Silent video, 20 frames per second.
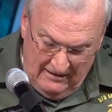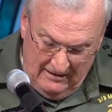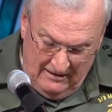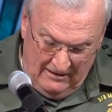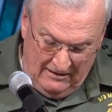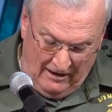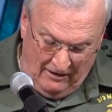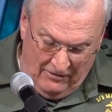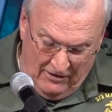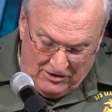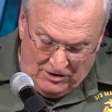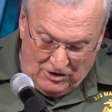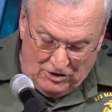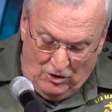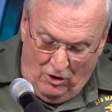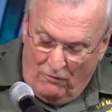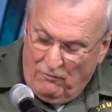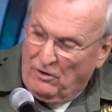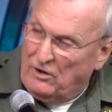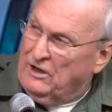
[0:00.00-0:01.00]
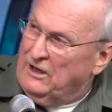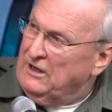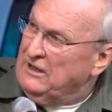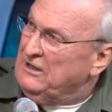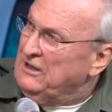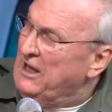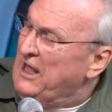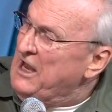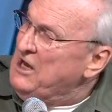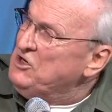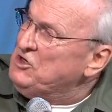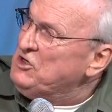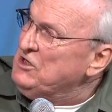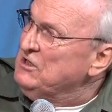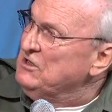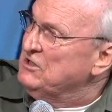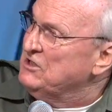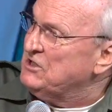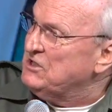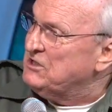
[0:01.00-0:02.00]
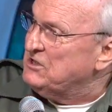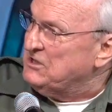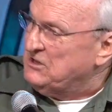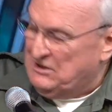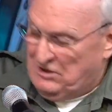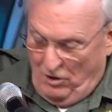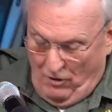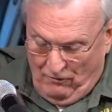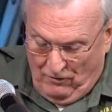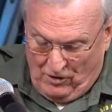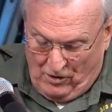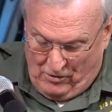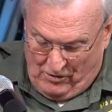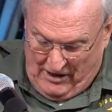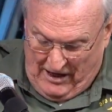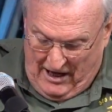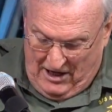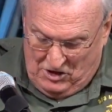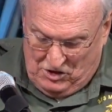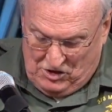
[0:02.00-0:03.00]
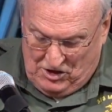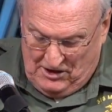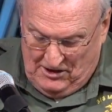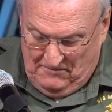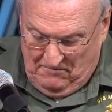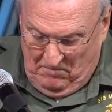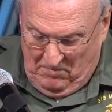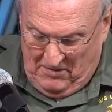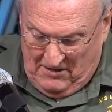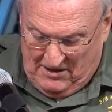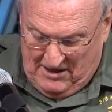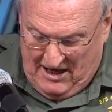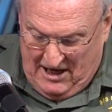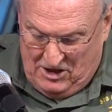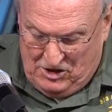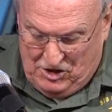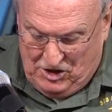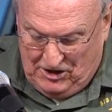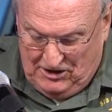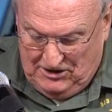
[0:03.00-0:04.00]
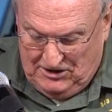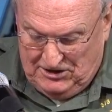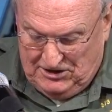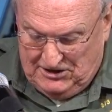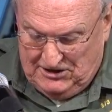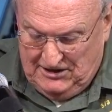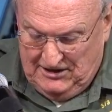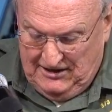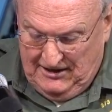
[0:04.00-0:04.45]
Now, this is over nations, over creation, nations,